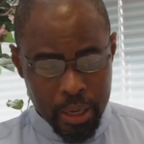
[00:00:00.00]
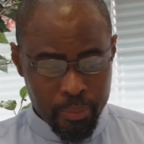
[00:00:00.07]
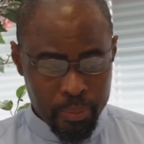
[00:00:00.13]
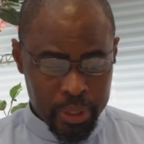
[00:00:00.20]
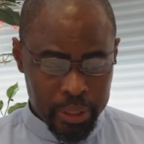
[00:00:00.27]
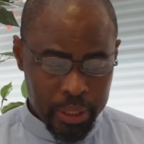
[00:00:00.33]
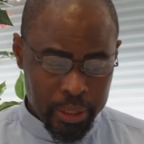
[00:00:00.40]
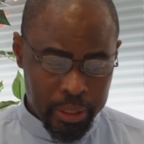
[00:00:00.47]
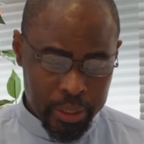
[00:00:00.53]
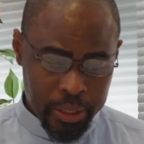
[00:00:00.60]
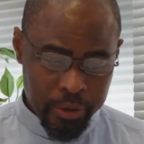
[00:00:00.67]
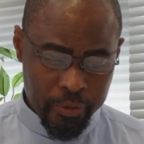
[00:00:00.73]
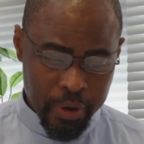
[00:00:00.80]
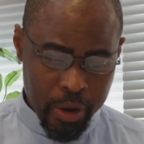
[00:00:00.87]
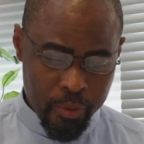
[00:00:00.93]
Mrs.
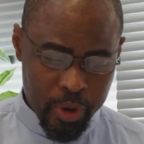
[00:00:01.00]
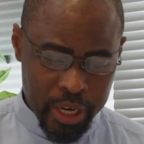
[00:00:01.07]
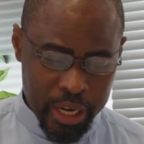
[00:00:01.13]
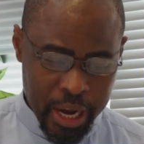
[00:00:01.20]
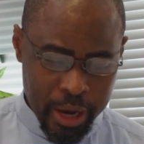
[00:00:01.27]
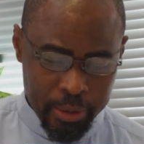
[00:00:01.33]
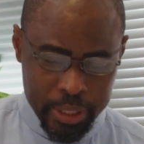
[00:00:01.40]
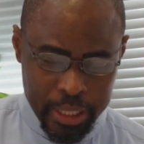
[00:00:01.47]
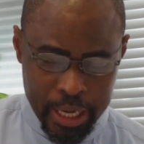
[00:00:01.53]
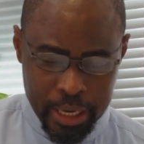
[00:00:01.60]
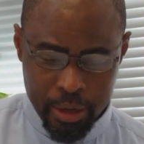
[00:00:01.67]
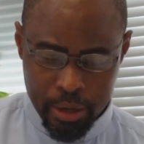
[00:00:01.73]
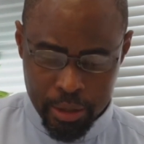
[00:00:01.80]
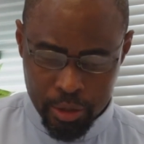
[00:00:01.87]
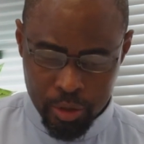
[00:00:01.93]
Steva will now
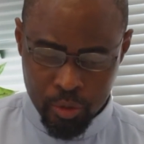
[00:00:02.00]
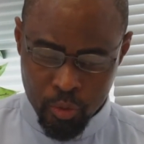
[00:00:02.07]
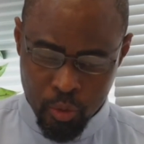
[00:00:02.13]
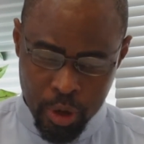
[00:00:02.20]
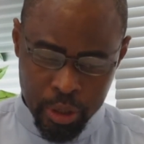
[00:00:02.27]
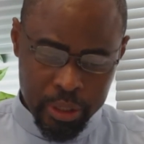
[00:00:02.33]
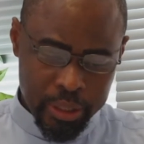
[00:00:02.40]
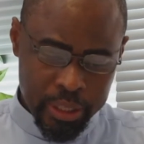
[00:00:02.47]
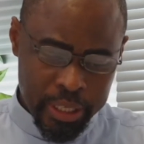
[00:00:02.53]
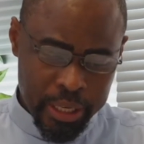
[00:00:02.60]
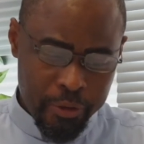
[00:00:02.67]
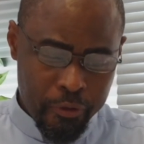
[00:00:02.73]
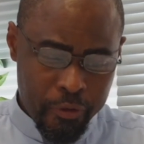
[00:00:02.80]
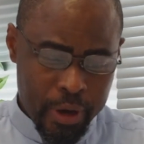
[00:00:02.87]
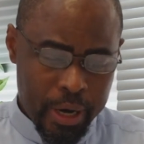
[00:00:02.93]
tell us what
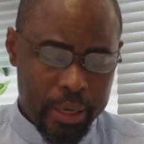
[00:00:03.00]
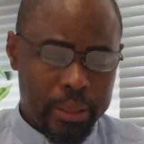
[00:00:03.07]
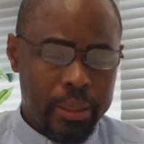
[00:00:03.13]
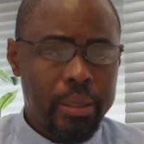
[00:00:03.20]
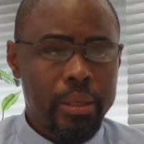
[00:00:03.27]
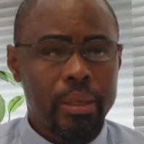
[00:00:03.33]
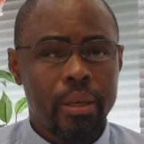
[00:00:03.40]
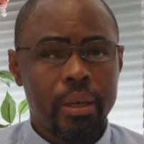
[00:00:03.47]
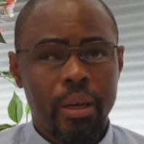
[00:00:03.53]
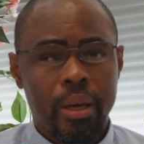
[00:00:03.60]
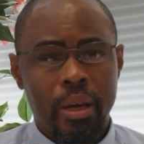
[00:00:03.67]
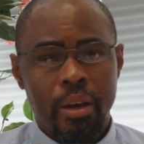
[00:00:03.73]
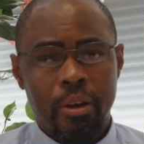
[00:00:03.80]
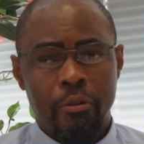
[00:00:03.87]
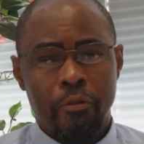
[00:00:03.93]
difference
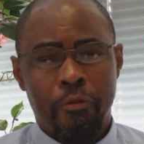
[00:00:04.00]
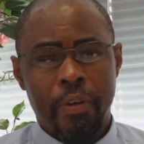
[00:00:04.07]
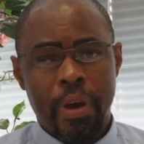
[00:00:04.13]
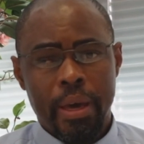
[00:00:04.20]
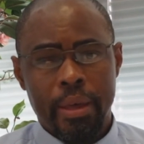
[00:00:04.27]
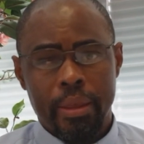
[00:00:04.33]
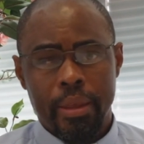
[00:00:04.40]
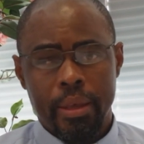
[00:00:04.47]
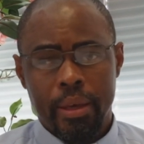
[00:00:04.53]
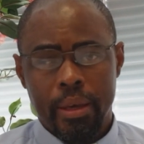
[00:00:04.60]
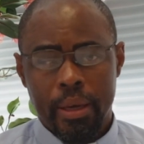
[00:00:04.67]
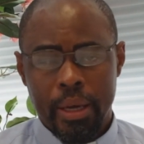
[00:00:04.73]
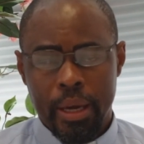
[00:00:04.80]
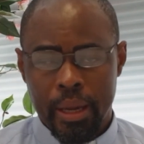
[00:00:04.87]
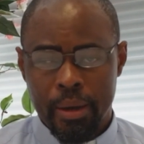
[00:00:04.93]
faith
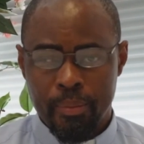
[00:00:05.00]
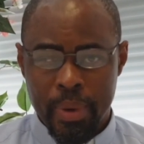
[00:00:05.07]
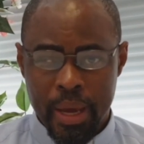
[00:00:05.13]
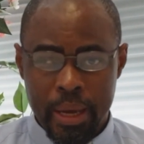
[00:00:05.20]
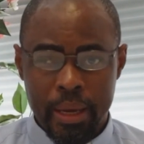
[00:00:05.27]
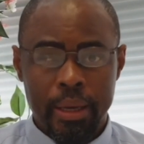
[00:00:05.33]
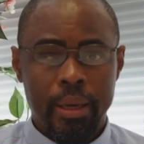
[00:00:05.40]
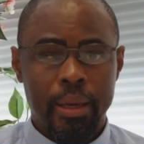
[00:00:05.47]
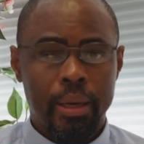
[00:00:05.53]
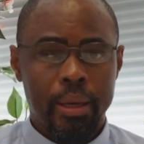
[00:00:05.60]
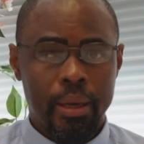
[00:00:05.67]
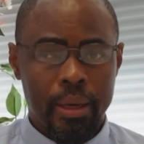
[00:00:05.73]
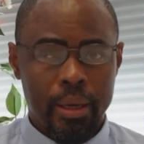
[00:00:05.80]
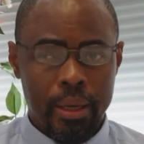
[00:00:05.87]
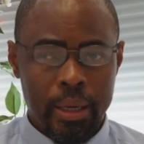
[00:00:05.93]
can make
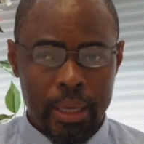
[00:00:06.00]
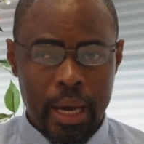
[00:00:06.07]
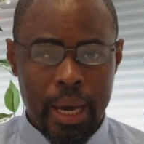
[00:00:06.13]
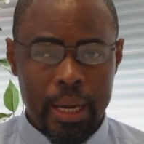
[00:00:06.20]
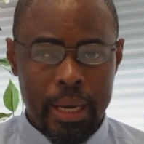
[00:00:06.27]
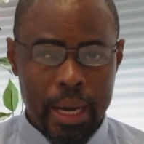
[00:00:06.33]
in our